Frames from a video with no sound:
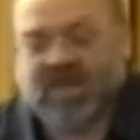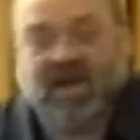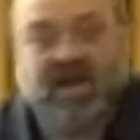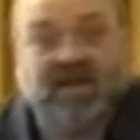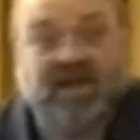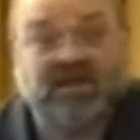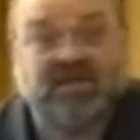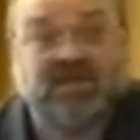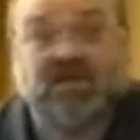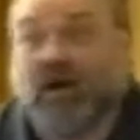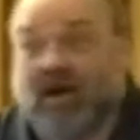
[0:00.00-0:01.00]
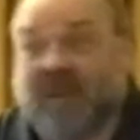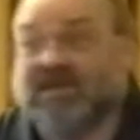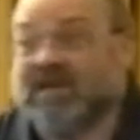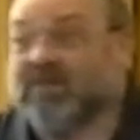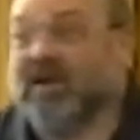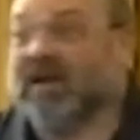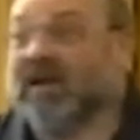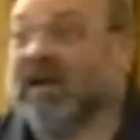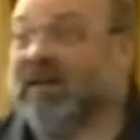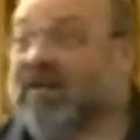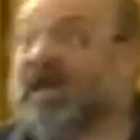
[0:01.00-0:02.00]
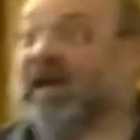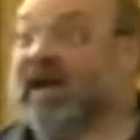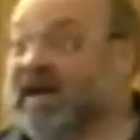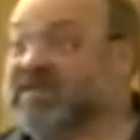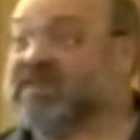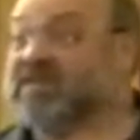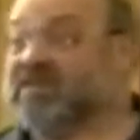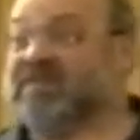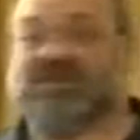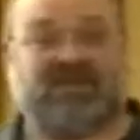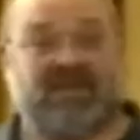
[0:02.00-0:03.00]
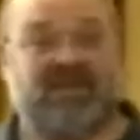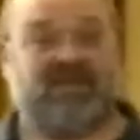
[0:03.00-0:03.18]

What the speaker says: This is not a team, a large team.